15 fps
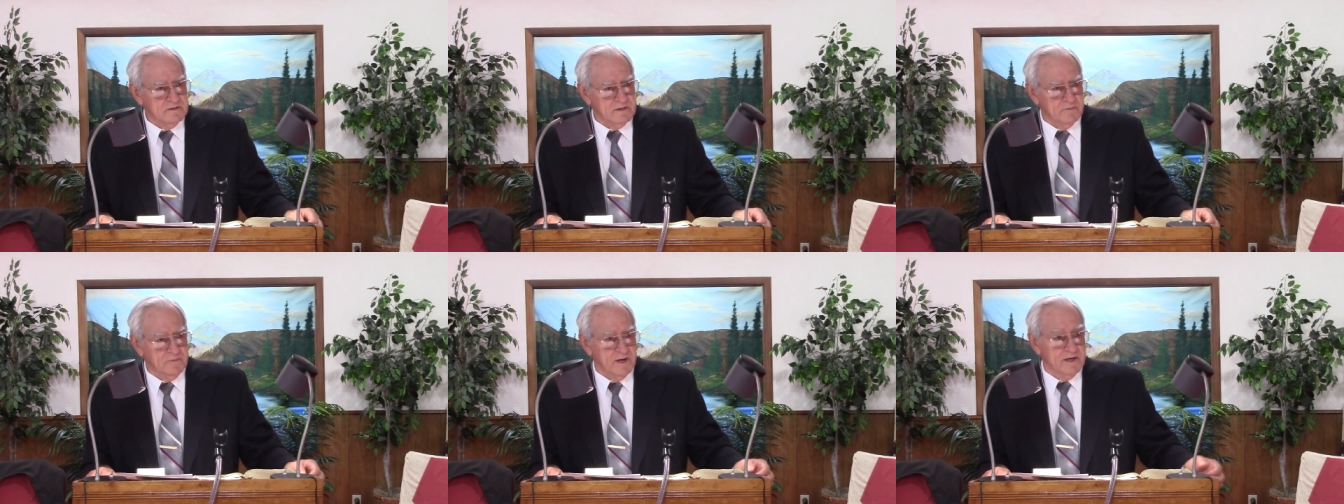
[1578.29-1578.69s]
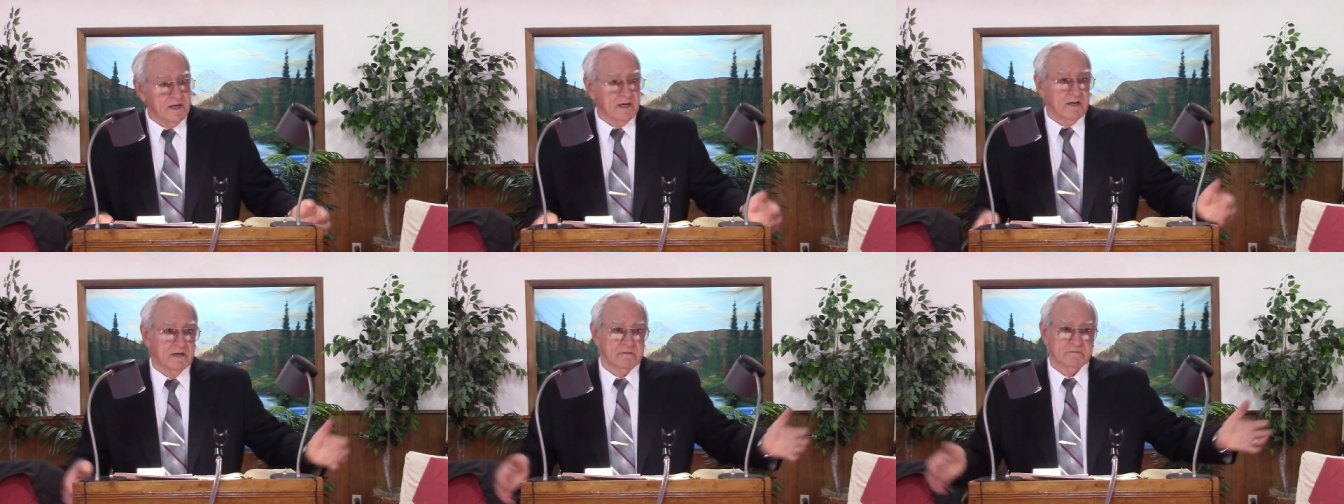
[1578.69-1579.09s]

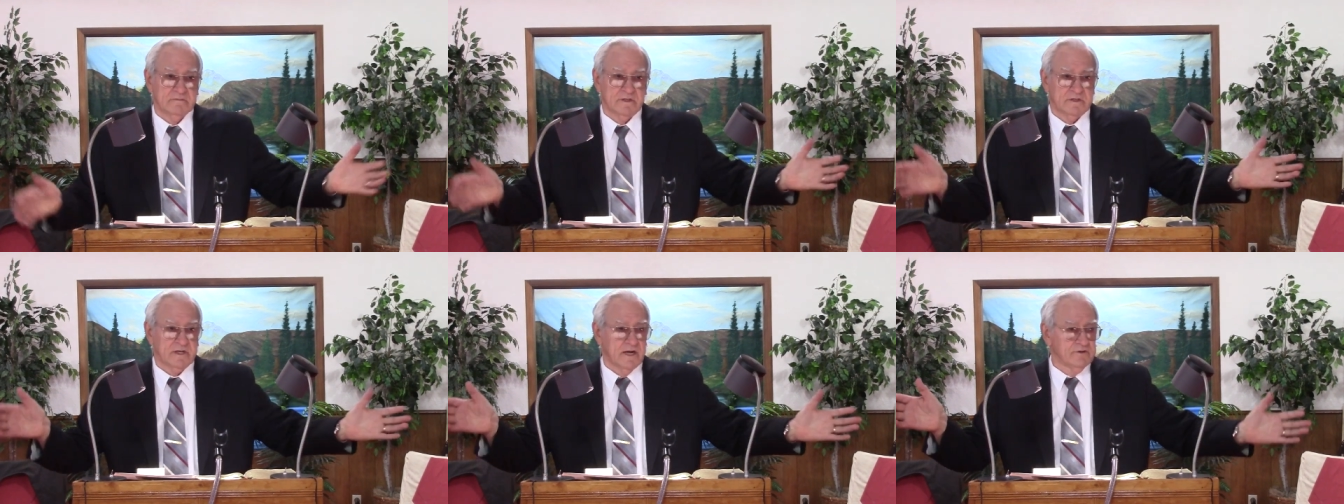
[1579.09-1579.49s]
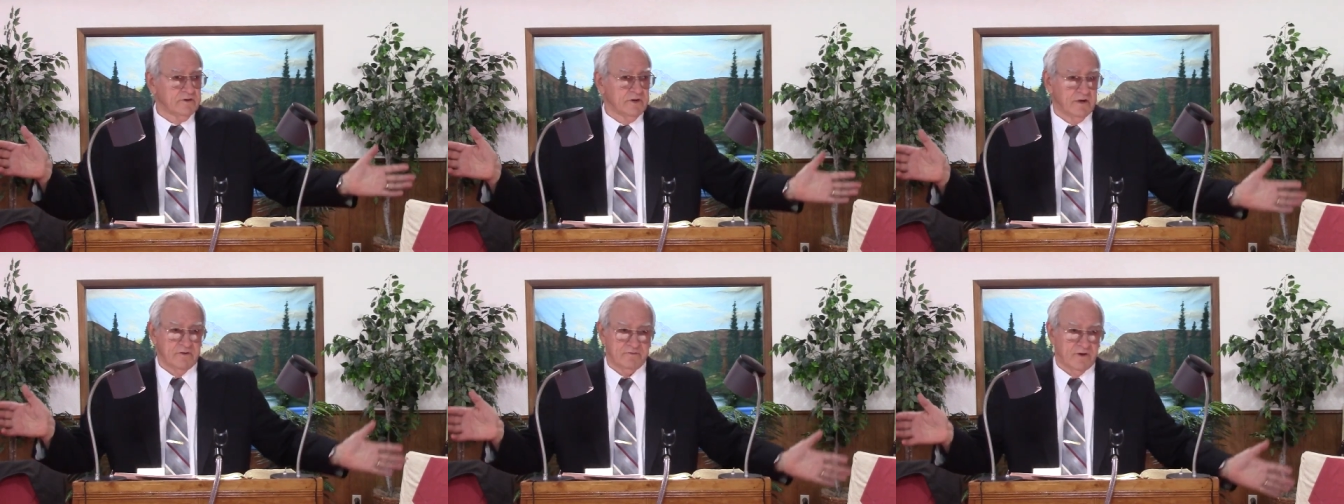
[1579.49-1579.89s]
depending on what
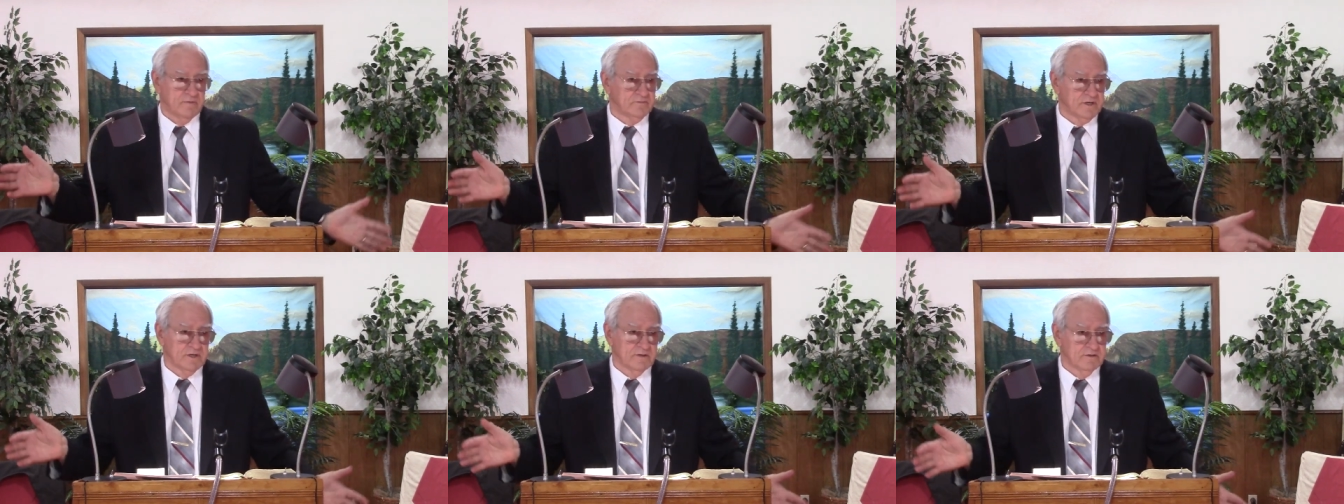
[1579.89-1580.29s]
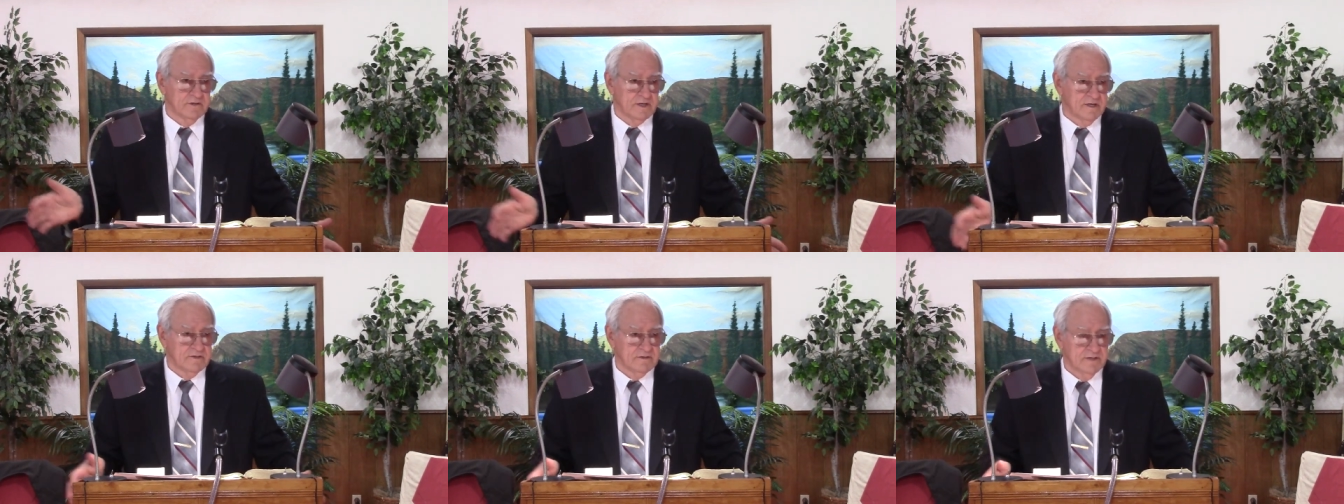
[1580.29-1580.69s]
country you're from, too,
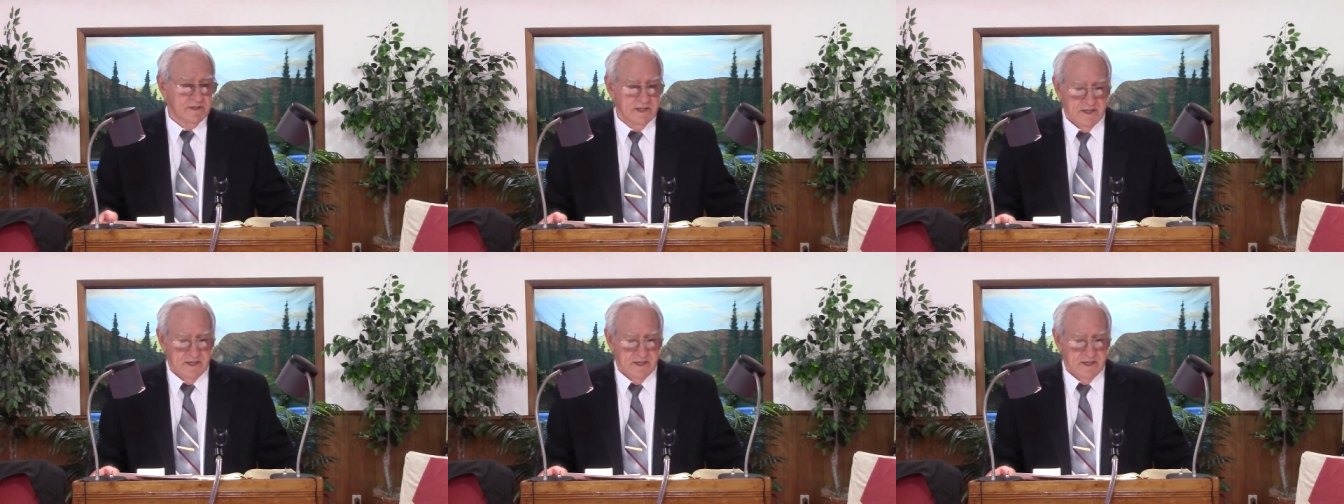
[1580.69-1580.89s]
you know.